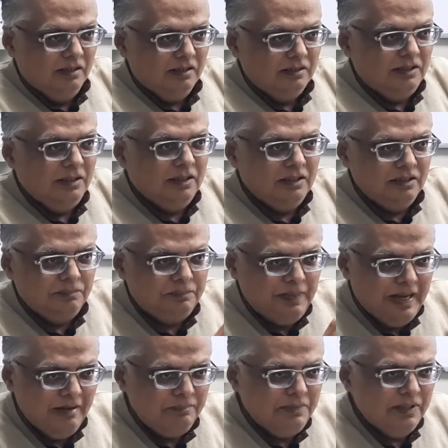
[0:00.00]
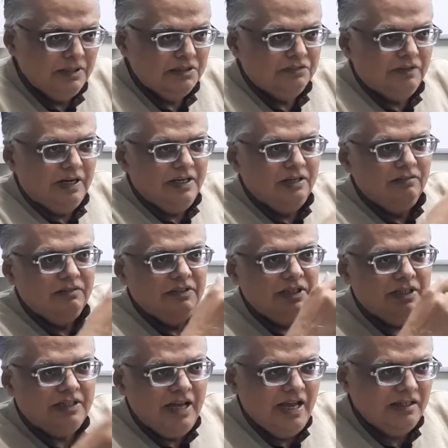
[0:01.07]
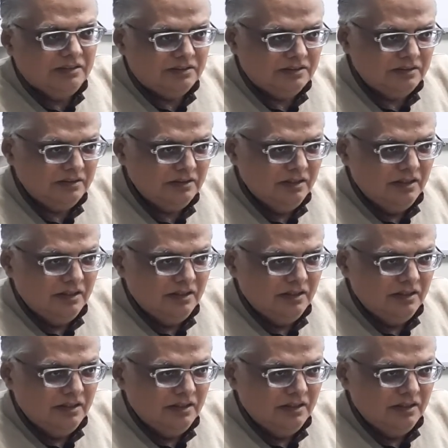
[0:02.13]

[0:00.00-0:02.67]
the plebeians fighting with the kings,